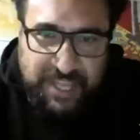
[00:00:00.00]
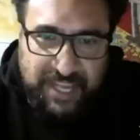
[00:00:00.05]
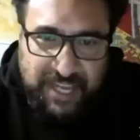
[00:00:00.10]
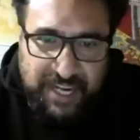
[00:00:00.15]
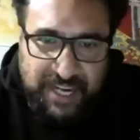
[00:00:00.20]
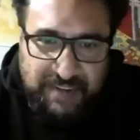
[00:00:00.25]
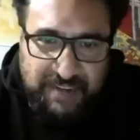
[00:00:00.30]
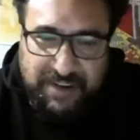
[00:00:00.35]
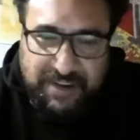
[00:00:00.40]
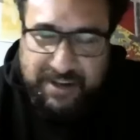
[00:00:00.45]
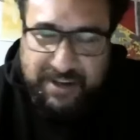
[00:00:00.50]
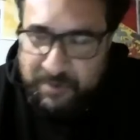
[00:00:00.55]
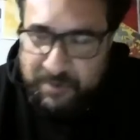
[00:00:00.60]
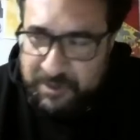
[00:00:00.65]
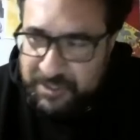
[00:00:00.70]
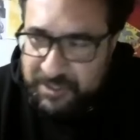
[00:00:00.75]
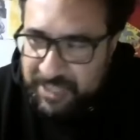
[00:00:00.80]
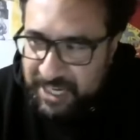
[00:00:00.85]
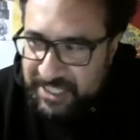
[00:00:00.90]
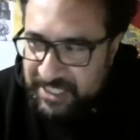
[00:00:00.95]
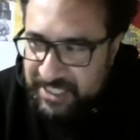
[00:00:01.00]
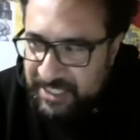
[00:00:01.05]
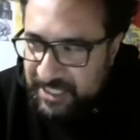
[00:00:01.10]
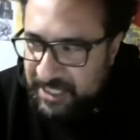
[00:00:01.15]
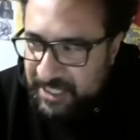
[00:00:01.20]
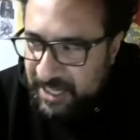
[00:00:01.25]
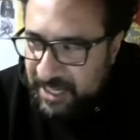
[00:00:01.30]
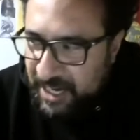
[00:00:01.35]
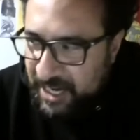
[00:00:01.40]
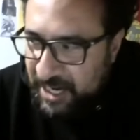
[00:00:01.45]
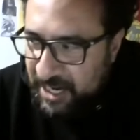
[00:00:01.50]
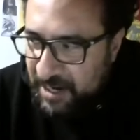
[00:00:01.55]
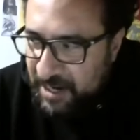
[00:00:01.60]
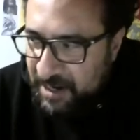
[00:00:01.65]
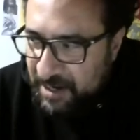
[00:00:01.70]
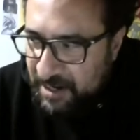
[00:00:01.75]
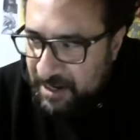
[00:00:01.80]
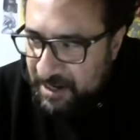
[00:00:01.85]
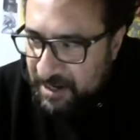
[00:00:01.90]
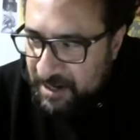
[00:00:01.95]
Levani Vosasi,
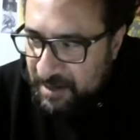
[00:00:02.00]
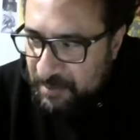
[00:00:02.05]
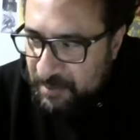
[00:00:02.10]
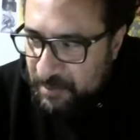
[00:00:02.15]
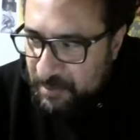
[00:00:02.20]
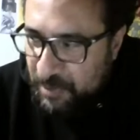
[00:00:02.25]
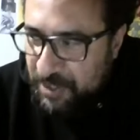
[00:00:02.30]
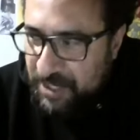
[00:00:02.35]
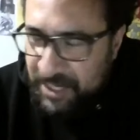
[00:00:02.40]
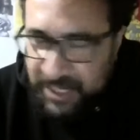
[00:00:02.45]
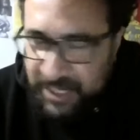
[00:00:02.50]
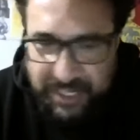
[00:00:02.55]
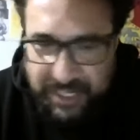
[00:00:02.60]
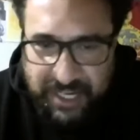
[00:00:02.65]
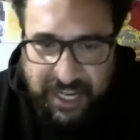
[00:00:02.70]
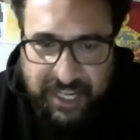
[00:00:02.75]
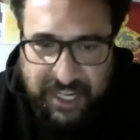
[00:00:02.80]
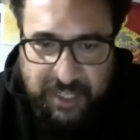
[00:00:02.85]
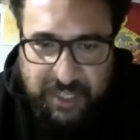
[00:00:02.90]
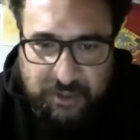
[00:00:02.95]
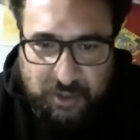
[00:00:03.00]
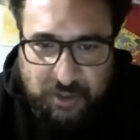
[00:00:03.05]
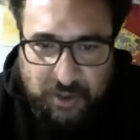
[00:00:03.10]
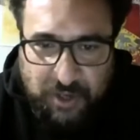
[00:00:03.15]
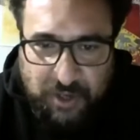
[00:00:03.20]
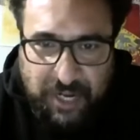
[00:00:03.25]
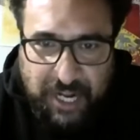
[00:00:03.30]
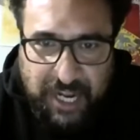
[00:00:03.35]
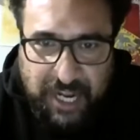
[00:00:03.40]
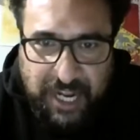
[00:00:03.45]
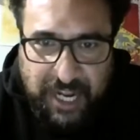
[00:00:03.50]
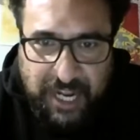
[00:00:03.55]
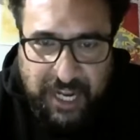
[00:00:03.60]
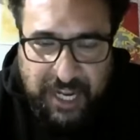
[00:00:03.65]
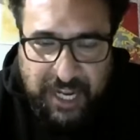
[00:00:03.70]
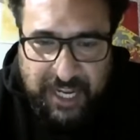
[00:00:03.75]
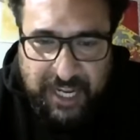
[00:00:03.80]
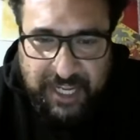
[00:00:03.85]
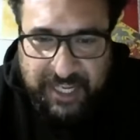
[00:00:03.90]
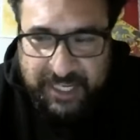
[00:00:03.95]
Boini Nahinga Toka.
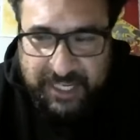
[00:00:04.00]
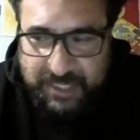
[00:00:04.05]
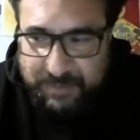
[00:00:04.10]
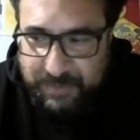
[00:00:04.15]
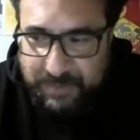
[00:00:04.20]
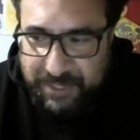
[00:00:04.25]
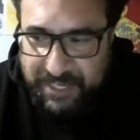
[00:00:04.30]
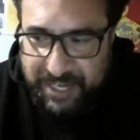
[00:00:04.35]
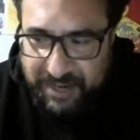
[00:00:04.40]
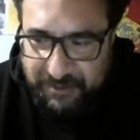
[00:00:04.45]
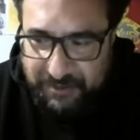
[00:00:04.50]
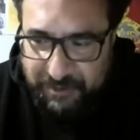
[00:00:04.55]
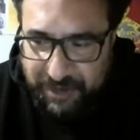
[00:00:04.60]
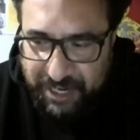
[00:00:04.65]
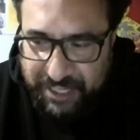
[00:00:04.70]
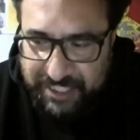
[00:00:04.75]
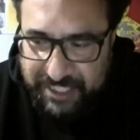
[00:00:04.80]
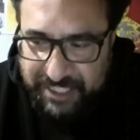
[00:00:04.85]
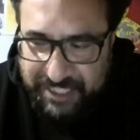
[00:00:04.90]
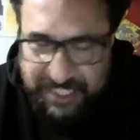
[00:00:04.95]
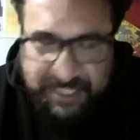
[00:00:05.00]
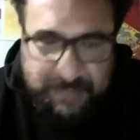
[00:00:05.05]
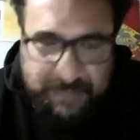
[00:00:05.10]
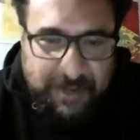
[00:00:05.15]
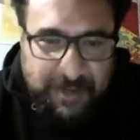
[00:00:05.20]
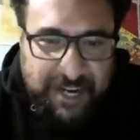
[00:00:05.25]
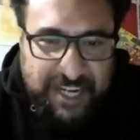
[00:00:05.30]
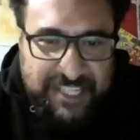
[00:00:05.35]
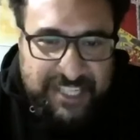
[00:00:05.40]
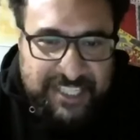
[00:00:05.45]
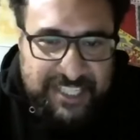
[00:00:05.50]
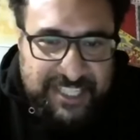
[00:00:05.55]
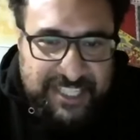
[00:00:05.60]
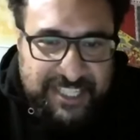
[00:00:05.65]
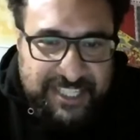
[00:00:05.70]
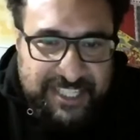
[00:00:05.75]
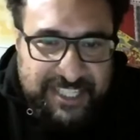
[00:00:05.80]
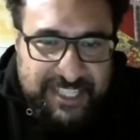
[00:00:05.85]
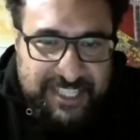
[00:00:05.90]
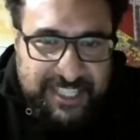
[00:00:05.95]
He's been here for ages. He's a
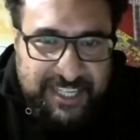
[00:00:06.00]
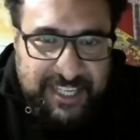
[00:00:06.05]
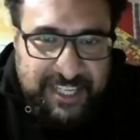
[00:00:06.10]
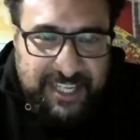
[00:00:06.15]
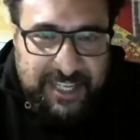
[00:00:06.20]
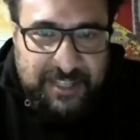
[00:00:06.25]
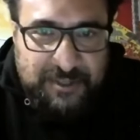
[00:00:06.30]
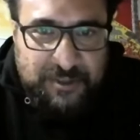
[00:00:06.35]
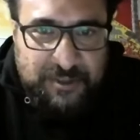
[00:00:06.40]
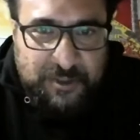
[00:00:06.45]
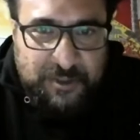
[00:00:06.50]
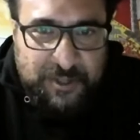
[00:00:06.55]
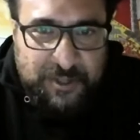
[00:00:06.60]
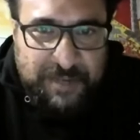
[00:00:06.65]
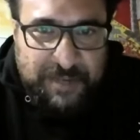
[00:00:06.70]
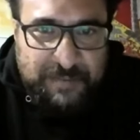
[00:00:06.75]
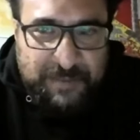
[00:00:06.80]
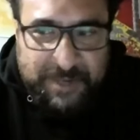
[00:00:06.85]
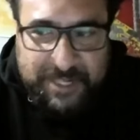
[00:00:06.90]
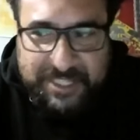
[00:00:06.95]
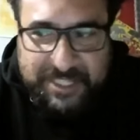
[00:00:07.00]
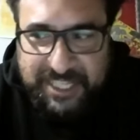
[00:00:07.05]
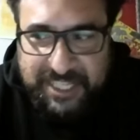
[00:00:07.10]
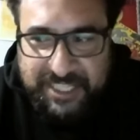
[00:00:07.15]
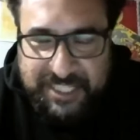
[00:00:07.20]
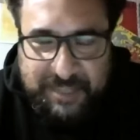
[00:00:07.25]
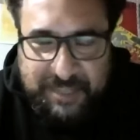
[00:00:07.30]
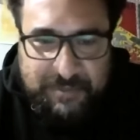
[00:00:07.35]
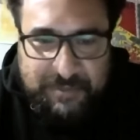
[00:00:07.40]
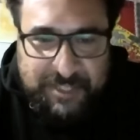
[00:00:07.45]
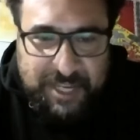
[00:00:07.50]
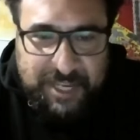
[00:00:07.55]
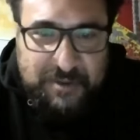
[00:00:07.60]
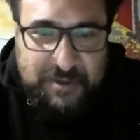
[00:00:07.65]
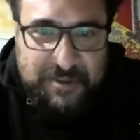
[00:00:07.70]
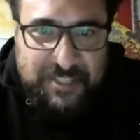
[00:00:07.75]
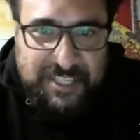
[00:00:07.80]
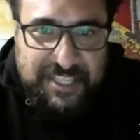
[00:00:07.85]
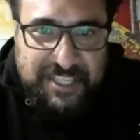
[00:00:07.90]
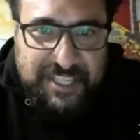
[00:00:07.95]
percussionist. So he brings in some
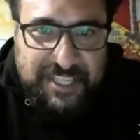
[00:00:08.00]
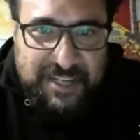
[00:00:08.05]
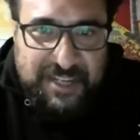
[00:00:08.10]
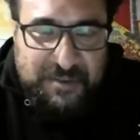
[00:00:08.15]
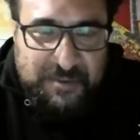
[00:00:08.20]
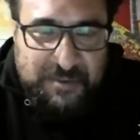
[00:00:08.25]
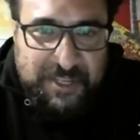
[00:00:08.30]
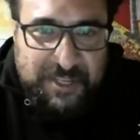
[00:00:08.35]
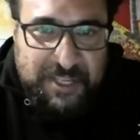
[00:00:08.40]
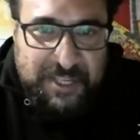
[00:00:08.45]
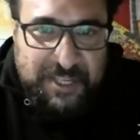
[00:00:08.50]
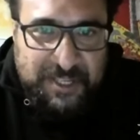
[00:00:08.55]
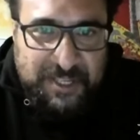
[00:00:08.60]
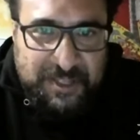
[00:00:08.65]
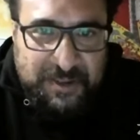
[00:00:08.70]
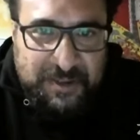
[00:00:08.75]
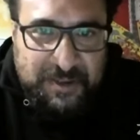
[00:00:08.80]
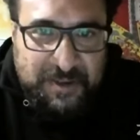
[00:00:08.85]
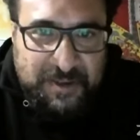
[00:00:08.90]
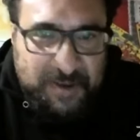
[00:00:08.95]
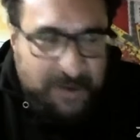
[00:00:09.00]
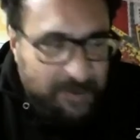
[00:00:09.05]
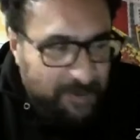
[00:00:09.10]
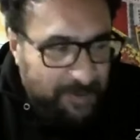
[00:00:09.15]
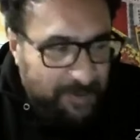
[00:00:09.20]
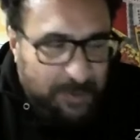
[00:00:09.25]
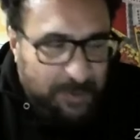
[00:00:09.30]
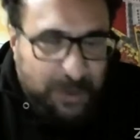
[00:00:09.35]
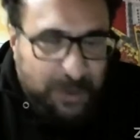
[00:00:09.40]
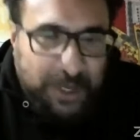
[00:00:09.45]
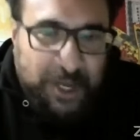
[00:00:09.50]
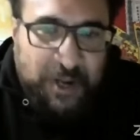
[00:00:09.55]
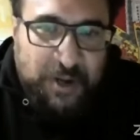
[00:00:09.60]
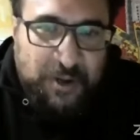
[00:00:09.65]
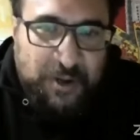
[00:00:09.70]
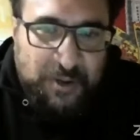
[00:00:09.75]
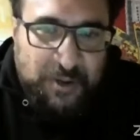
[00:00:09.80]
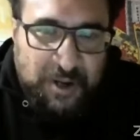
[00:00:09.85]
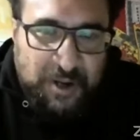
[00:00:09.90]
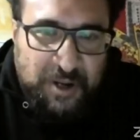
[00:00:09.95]
sounds, and then we've been working
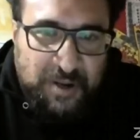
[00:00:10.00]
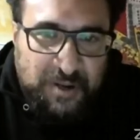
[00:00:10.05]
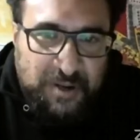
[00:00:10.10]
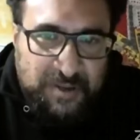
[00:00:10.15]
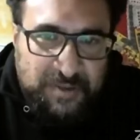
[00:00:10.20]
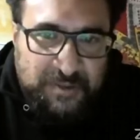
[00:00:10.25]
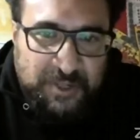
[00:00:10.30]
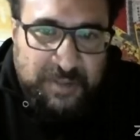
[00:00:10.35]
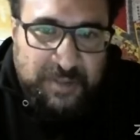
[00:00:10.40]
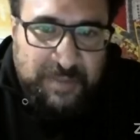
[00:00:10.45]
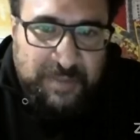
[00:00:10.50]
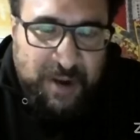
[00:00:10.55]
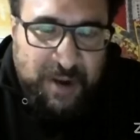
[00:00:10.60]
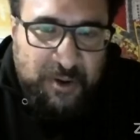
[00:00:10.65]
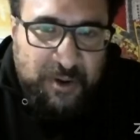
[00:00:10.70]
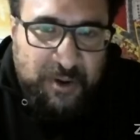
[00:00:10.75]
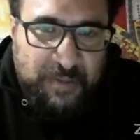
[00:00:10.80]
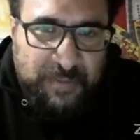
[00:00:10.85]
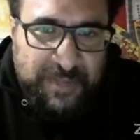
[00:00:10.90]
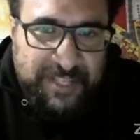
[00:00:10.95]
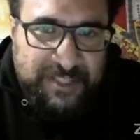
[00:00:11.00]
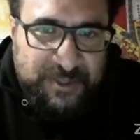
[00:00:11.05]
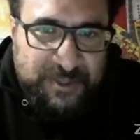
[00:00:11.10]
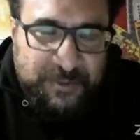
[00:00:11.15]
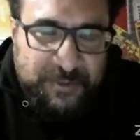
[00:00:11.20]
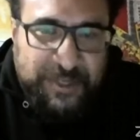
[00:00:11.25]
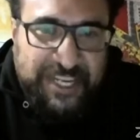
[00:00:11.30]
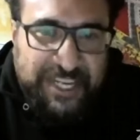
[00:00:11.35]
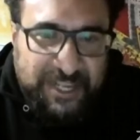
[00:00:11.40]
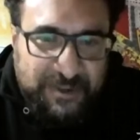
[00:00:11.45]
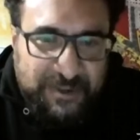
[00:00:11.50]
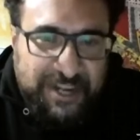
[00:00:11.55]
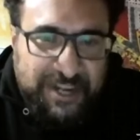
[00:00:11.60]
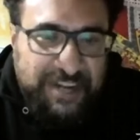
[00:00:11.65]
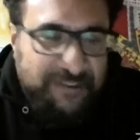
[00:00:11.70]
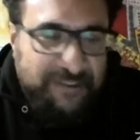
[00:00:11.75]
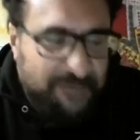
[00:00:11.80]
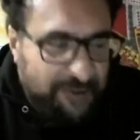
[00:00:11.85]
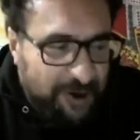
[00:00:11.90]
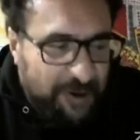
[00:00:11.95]
on Vunimango and Me, so we're getting
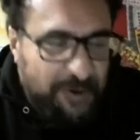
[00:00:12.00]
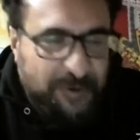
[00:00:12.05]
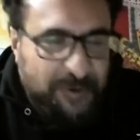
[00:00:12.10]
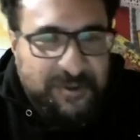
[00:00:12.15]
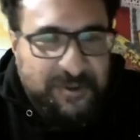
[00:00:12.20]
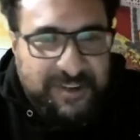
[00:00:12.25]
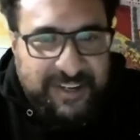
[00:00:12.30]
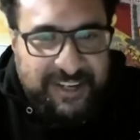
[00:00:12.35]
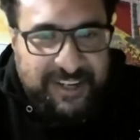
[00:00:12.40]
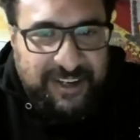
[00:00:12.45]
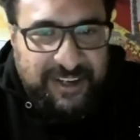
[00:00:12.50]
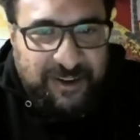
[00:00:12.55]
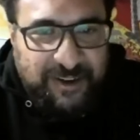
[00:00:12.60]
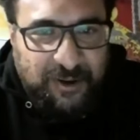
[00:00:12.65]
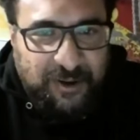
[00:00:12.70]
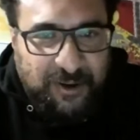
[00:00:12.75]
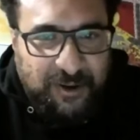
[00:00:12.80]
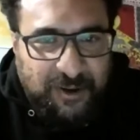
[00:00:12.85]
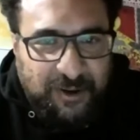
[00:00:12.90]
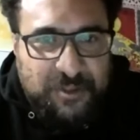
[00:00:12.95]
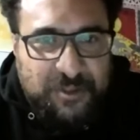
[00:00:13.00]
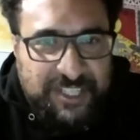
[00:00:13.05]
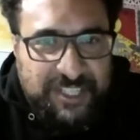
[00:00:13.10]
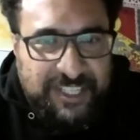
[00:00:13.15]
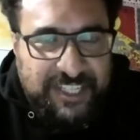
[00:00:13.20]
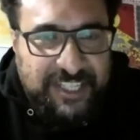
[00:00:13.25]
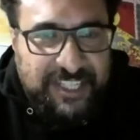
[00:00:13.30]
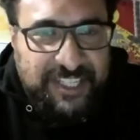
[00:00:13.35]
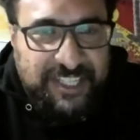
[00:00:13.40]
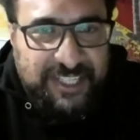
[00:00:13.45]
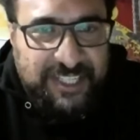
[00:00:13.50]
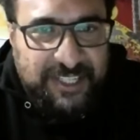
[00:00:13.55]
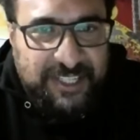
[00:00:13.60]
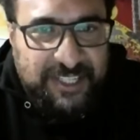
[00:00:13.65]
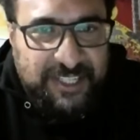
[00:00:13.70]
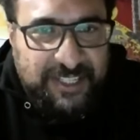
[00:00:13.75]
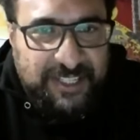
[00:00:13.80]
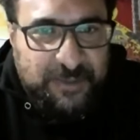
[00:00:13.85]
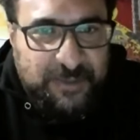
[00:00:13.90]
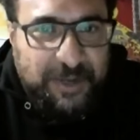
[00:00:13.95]
ready for our launch
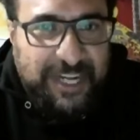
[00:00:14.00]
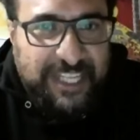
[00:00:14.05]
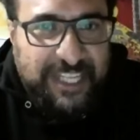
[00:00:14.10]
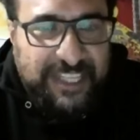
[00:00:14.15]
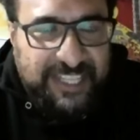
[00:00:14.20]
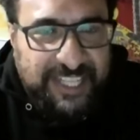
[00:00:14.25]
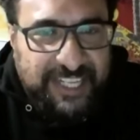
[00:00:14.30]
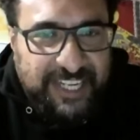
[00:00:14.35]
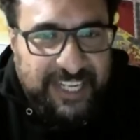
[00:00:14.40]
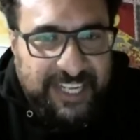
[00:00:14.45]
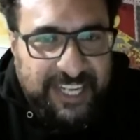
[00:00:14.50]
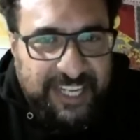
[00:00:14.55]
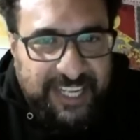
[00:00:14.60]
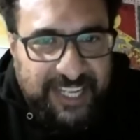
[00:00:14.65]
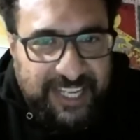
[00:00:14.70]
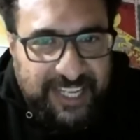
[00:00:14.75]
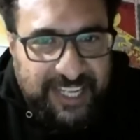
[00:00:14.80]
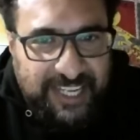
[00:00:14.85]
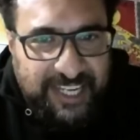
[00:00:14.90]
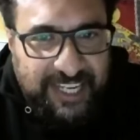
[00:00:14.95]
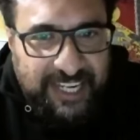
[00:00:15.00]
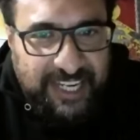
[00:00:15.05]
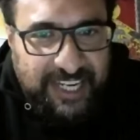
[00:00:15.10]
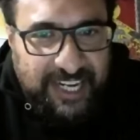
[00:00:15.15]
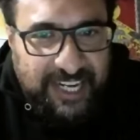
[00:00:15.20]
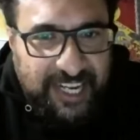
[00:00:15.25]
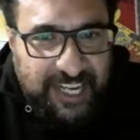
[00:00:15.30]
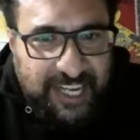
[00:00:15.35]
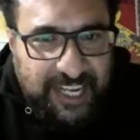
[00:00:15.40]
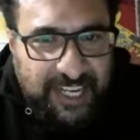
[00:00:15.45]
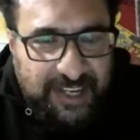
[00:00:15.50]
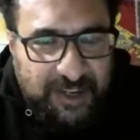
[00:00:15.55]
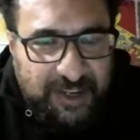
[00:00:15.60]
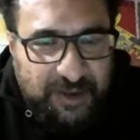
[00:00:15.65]
in Wellington on